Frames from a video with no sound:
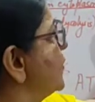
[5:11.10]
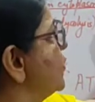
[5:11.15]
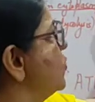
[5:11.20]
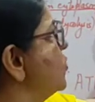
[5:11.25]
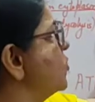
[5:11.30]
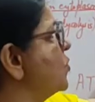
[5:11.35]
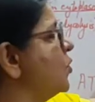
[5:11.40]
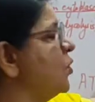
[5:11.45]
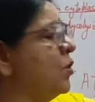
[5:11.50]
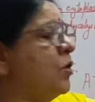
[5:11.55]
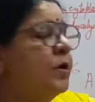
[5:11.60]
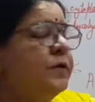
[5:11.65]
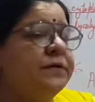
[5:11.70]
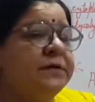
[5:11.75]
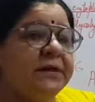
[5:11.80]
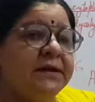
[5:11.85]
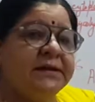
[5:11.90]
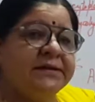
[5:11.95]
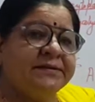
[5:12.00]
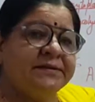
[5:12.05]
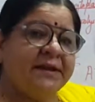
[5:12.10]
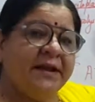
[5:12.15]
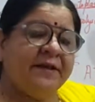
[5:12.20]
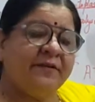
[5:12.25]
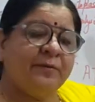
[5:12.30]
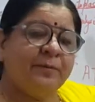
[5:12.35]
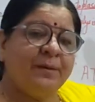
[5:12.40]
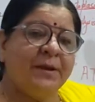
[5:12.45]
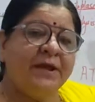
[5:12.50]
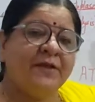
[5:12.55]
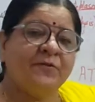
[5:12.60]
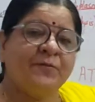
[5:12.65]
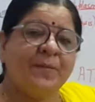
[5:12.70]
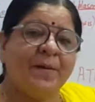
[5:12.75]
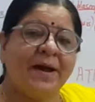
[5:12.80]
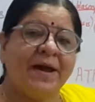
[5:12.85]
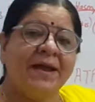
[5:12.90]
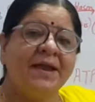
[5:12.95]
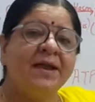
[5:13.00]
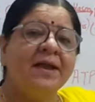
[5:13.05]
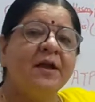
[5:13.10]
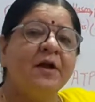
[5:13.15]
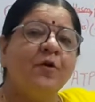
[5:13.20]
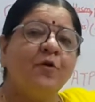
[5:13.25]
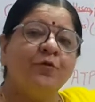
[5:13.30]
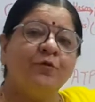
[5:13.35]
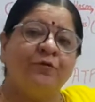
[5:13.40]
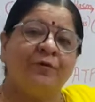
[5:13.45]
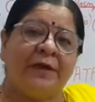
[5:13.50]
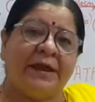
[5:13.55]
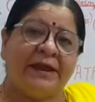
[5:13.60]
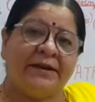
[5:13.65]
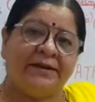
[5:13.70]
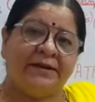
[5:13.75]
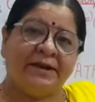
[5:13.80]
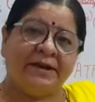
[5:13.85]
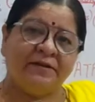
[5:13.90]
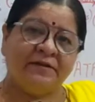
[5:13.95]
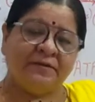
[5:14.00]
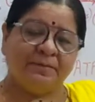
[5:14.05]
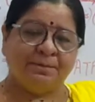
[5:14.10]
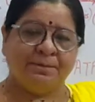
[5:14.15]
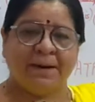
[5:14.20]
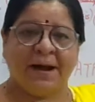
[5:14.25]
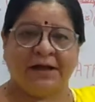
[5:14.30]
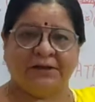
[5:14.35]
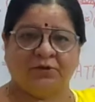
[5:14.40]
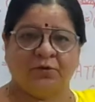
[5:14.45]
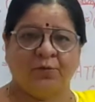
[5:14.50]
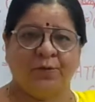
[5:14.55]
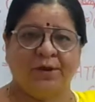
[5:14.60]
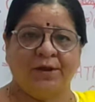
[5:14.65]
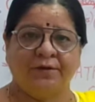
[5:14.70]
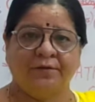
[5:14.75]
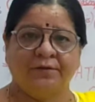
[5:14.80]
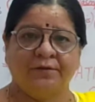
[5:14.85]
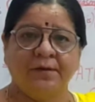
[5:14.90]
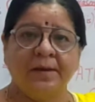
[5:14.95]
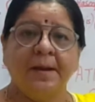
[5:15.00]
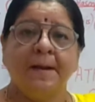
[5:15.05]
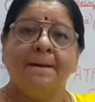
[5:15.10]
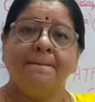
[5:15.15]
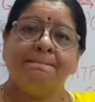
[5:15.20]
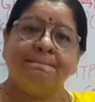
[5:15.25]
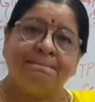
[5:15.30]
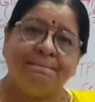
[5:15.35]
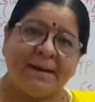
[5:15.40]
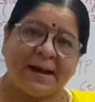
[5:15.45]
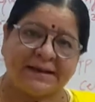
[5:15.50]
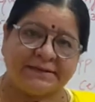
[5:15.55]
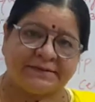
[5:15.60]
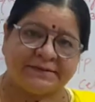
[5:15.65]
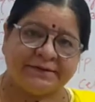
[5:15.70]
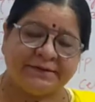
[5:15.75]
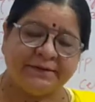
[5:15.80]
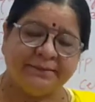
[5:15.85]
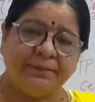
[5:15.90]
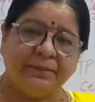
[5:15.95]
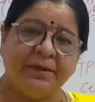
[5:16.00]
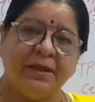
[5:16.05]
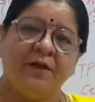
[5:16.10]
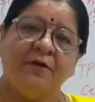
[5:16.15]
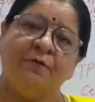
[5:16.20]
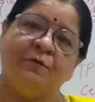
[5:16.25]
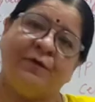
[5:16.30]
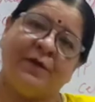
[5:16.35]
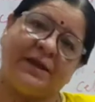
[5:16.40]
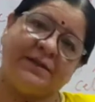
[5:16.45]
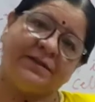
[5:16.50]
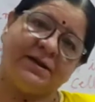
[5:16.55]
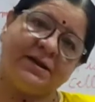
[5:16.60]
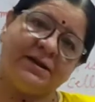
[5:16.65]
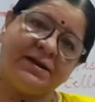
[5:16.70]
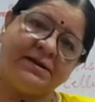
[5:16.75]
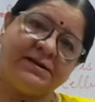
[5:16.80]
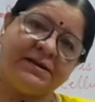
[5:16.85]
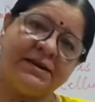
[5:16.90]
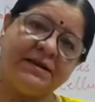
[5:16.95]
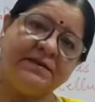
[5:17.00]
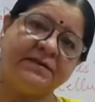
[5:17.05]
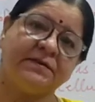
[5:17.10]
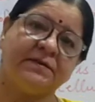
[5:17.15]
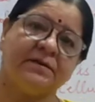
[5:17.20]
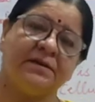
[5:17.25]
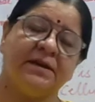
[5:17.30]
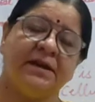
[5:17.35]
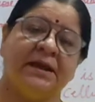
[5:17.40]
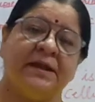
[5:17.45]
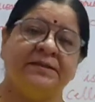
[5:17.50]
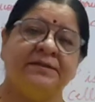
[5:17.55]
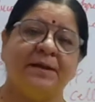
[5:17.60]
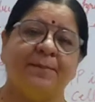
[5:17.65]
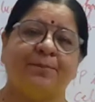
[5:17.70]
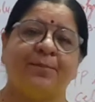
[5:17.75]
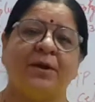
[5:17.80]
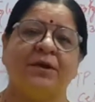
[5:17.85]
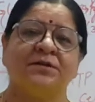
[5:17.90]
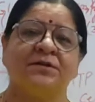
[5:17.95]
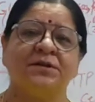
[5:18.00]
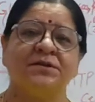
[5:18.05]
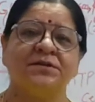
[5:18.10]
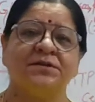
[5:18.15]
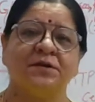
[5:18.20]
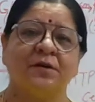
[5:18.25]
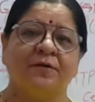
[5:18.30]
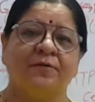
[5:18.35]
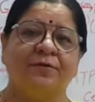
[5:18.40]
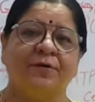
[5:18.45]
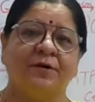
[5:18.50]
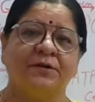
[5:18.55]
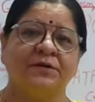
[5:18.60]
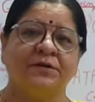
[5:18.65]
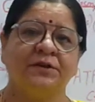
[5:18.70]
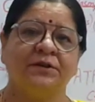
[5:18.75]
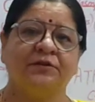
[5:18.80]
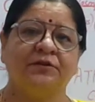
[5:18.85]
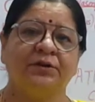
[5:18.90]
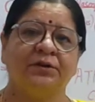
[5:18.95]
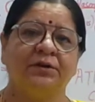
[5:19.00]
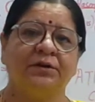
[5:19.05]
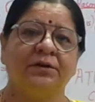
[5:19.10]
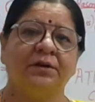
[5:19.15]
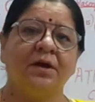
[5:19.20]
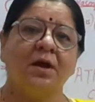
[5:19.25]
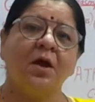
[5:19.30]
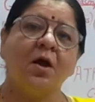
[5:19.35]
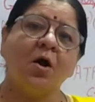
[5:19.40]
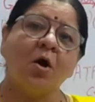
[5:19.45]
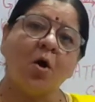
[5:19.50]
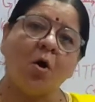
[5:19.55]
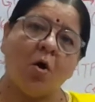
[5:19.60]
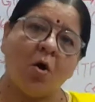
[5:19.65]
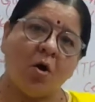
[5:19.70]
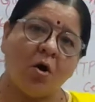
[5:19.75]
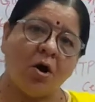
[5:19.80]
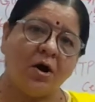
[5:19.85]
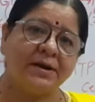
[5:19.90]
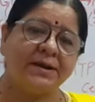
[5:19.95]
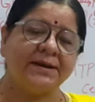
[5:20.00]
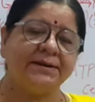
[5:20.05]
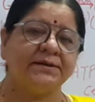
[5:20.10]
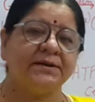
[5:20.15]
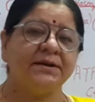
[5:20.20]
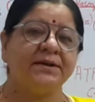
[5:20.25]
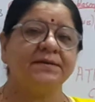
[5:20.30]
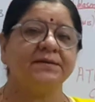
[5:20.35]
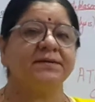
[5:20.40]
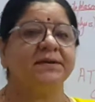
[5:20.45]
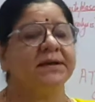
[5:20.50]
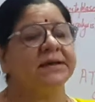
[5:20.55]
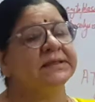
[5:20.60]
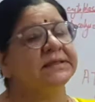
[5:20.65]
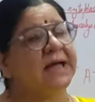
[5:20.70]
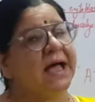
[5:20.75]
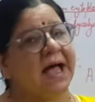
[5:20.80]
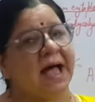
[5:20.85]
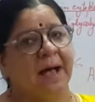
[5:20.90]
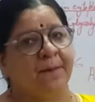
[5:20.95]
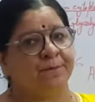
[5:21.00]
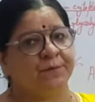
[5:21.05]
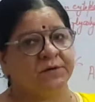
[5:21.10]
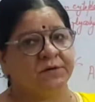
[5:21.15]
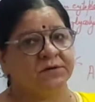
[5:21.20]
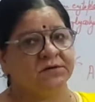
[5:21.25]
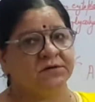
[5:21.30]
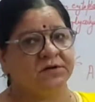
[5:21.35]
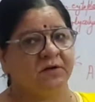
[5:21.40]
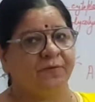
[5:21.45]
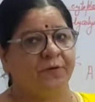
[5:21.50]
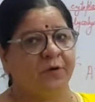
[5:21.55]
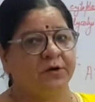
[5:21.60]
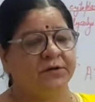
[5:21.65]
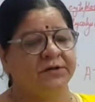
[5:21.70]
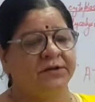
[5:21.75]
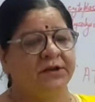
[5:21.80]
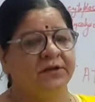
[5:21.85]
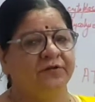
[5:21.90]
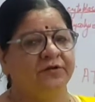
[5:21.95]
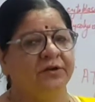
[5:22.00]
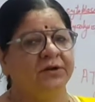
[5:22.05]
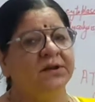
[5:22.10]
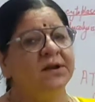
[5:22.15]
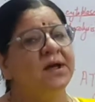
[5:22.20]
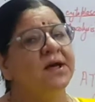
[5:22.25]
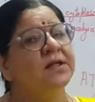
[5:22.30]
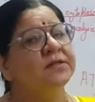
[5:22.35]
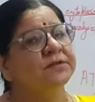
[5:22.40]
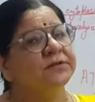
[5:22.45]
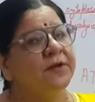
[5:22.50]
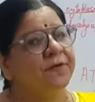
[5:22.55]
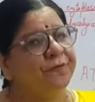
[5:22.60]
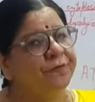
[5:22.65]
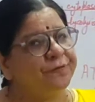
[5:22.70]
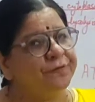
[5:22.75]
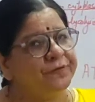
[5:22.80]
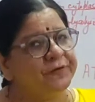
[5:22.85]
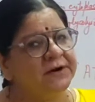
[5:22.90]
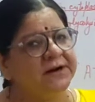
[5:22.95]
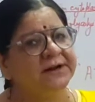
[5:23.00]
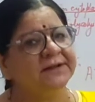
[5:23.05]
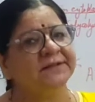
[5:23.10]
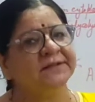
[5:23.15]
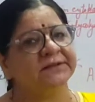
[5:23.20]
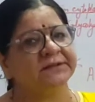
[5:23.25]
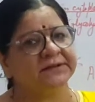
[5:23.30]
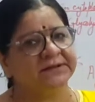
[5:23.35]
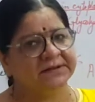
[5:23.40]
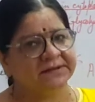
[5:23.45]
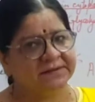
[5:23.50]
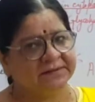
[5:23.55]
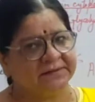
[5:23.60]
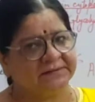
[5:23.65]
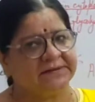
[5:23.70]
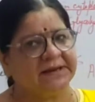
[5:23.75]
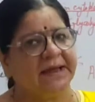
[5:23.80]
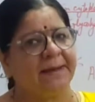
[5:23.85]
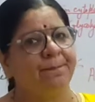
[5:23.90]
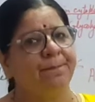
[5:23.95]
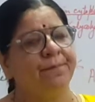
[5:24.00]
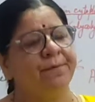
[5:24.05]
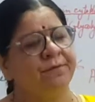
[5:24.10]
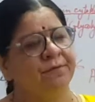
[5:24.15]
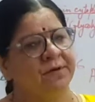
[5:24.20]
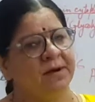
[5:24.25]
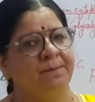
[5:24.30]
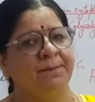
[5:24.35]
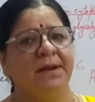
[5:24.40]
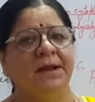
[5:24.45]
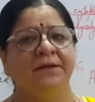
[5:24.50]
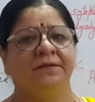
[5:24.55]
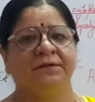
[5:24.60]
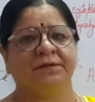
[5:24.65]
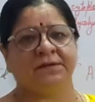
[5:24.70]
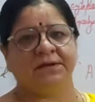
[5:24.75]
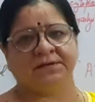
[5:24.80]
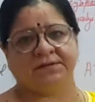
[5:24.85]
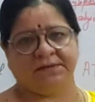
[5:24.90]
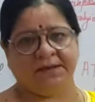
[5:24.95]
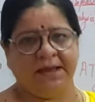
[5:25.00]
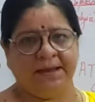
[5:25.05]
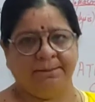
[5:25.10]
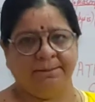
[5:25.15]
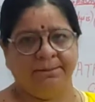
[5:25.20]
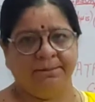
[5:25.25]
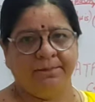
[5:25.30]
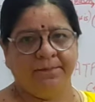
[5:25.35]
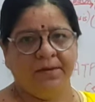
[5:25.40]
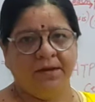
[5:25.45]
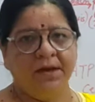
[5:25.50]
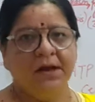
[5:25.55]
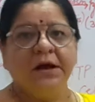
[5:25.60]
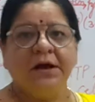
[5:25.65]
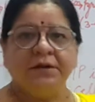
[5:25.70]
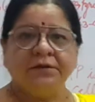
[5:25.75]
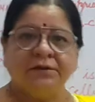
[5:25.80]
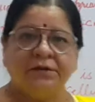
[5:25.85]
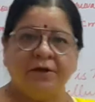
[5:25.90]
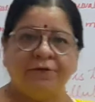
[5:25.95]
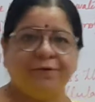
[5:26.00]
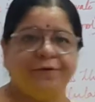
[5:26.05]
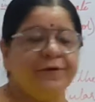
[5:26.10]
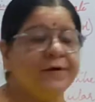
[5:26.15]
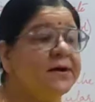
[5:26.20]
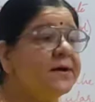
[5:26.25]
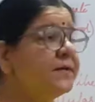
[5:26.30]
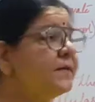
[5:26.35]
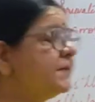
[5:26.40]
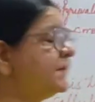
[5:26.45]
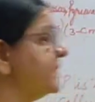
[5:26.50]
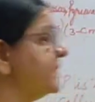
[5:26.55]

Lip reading: glucose, it takes place by various pathways. But whether it is in the presence of oxygen or it is in the absence of oxygen, the first step remains the same. The first